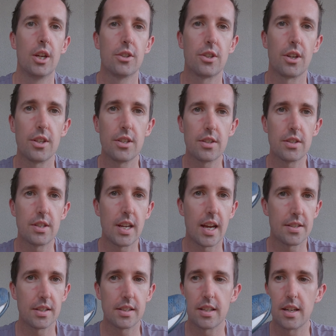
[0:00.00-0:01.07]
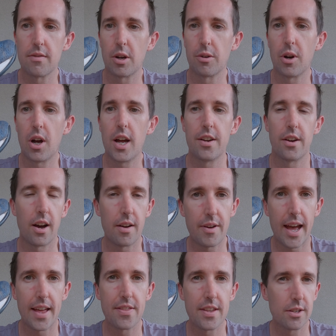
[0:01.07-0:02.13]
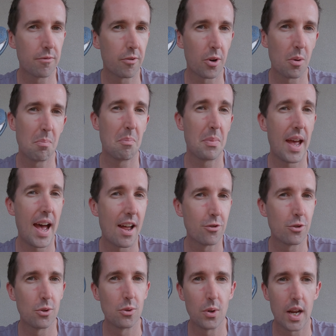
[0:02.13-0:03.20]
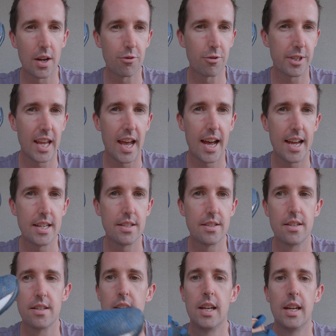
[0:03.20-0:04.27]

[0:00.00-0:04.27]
So is the Asics Evoride. I've had this for about 200 Ks,